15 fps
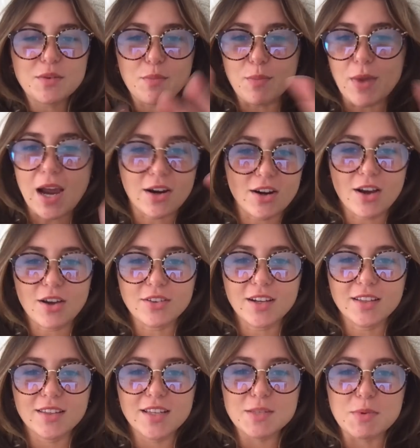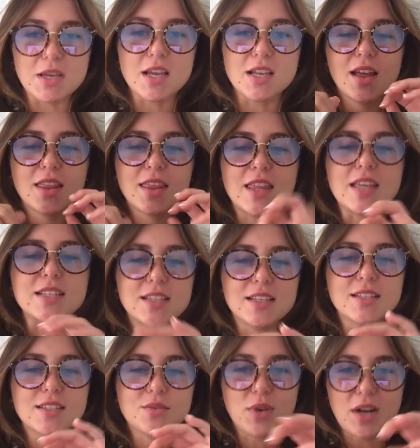background on this because this
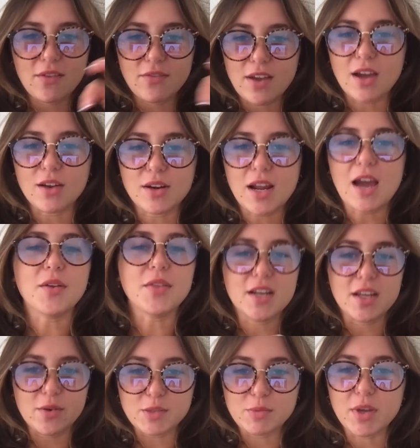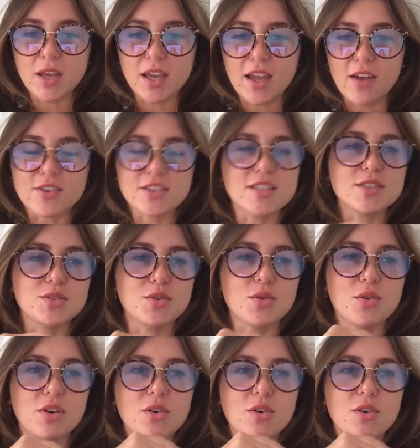is when I found out that he was playing Ever Since New York,